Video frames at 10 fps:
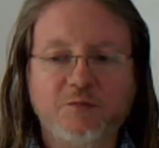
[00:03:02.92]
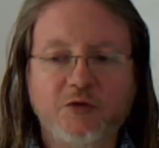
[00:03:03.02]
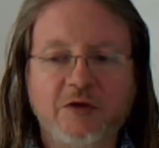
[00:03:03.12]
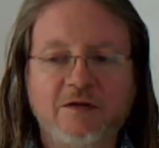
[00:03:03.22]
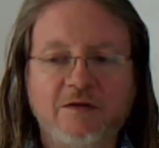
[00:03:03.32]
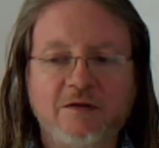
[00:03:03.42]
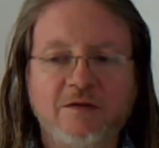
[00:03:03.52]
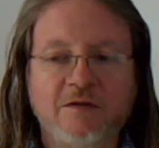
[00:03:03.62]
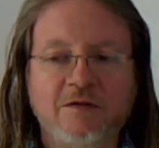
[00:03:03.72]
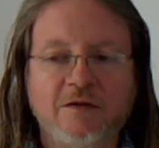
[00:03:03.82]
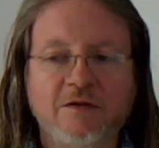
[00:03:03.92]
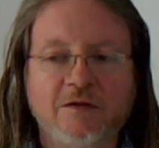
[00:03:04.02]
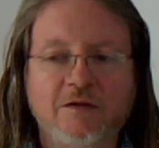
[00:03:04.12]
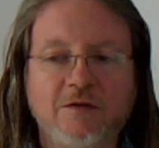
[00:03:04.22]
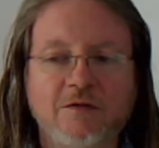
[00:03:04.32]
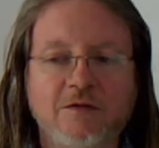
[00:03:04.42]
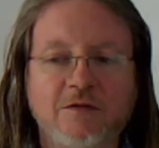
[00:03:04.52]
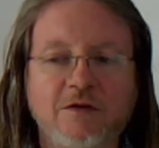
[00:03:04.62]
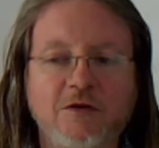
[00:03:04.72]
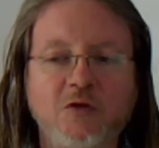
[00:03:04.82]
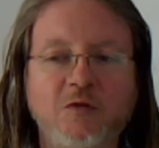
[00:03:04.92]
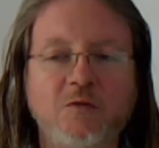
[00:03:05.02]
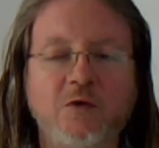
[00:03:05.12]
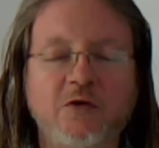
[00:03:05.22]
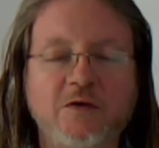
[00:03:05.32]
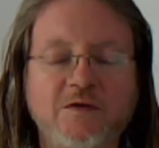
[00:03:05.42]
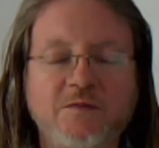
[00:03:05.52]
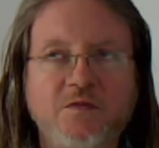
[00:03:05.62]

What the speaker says: put it in human words,